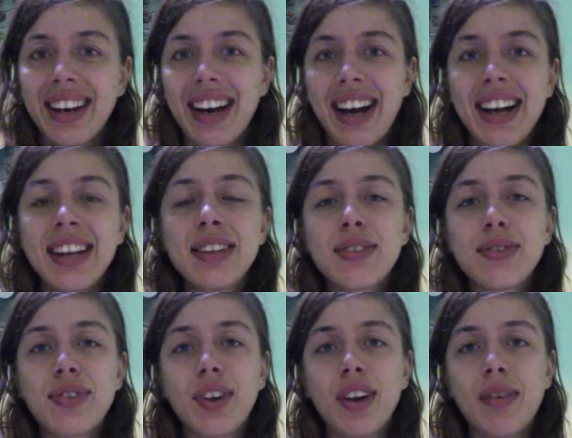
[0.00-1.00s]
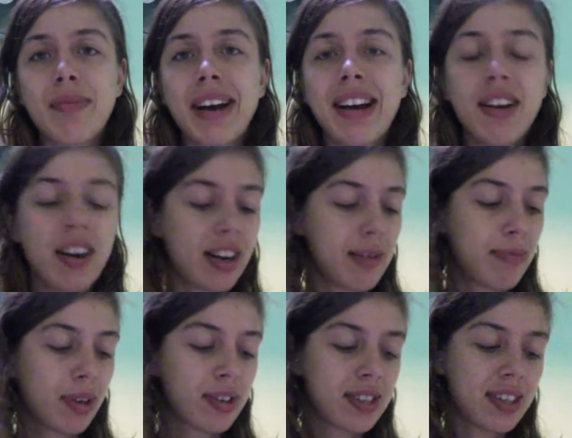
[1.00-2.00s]
I need to follow my heart,
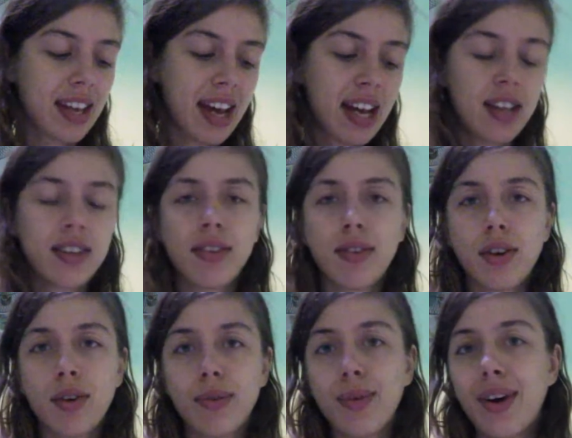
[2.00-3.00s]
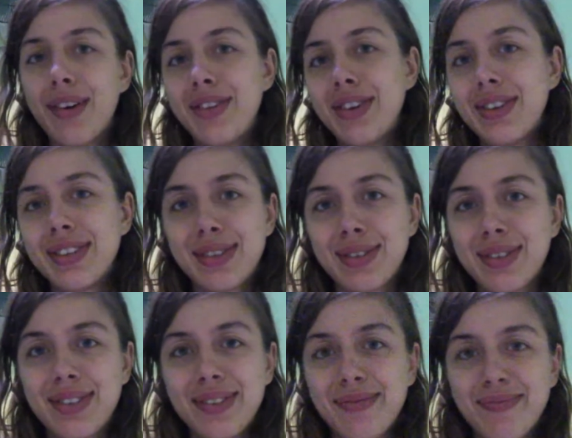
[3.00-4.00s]
because in the end, you know, others